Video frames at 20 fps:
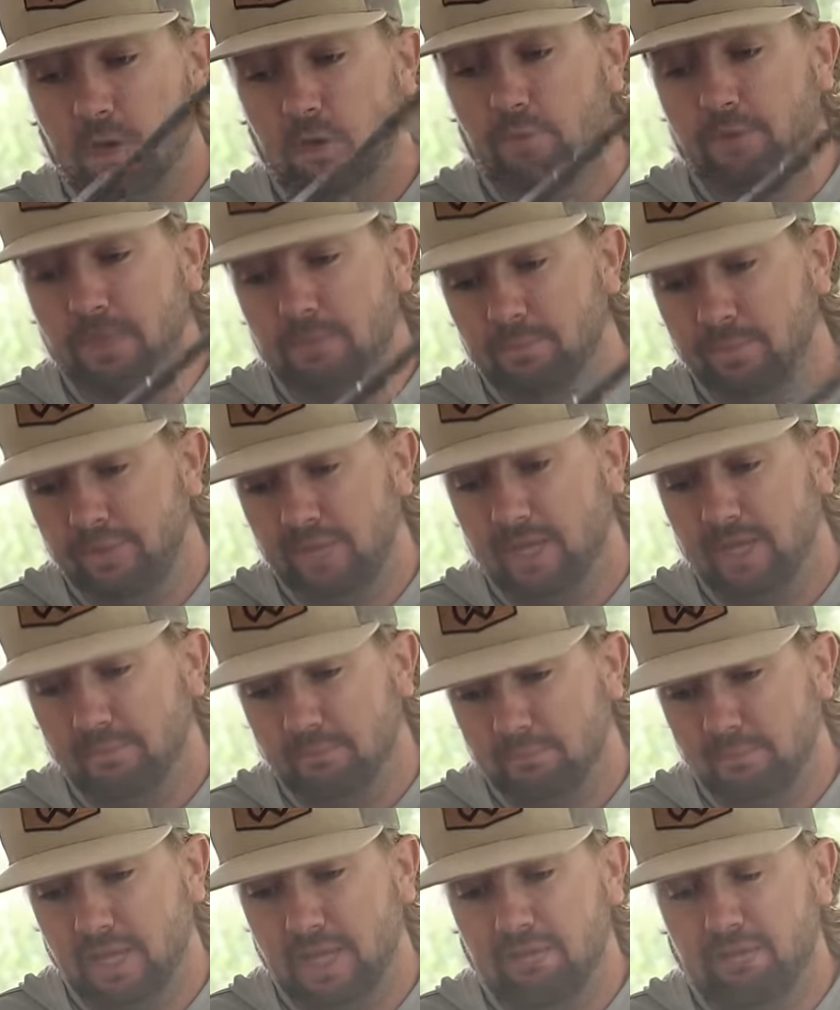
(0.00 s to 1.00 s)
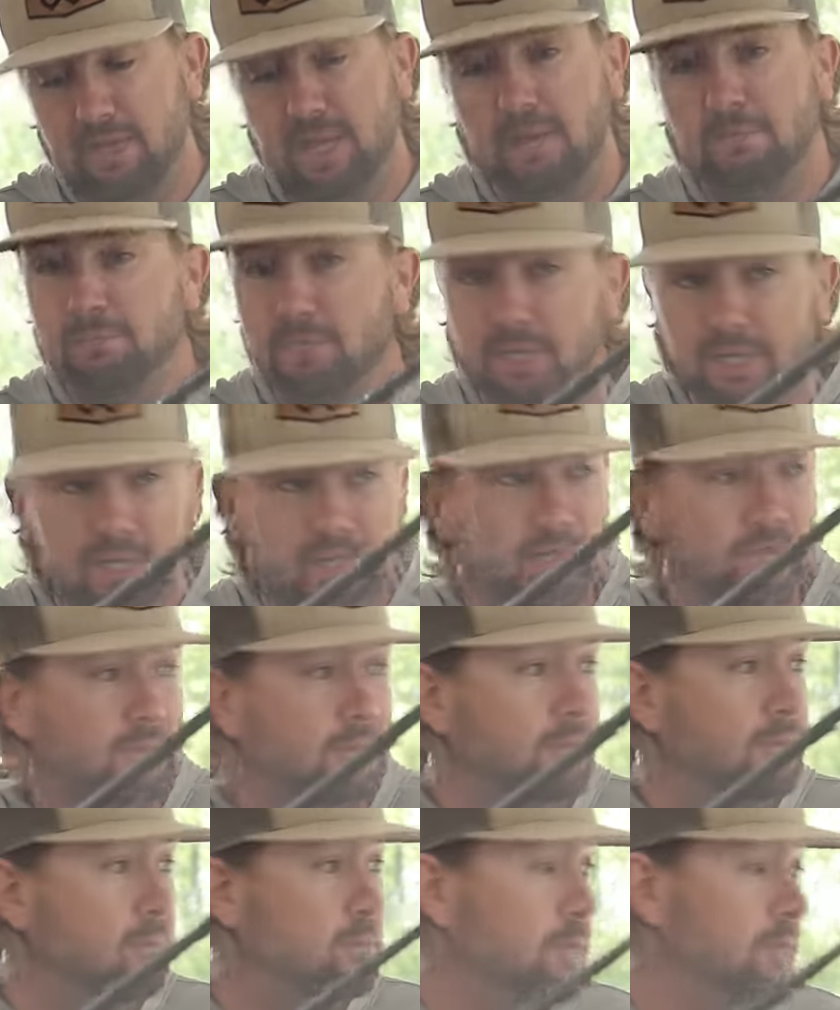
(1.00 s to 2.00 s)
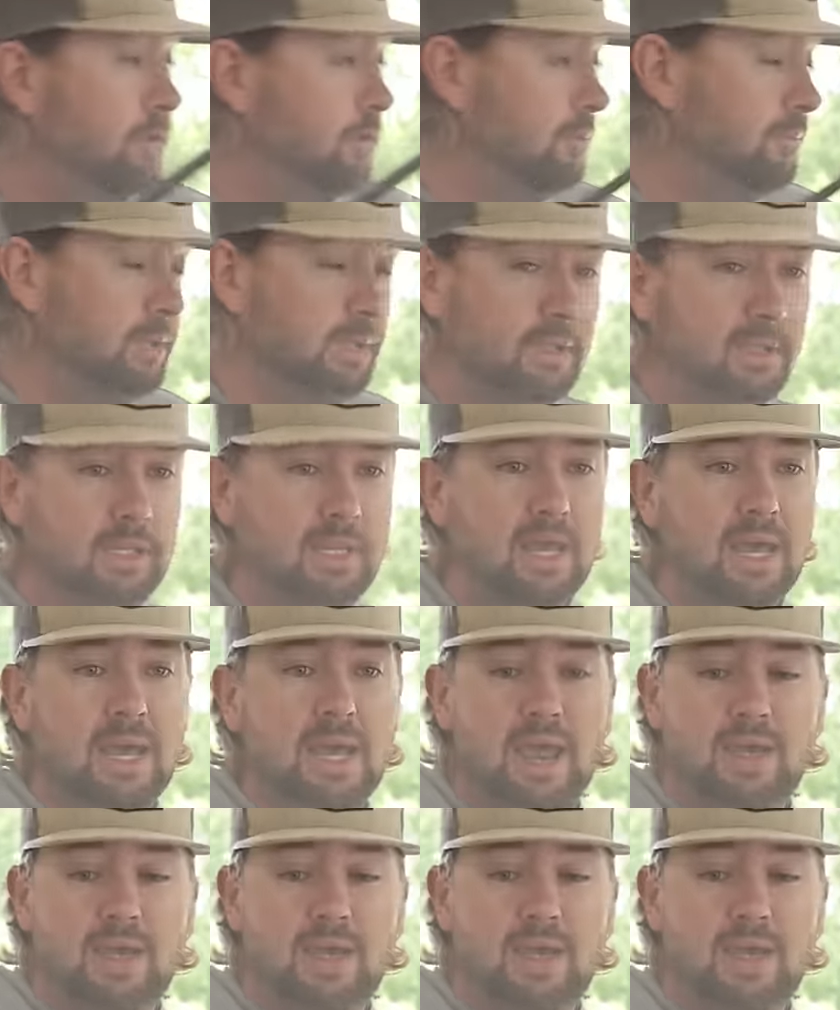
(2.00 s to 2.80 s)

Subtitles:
holding it, but that EVA butt gives you a little bit more durability.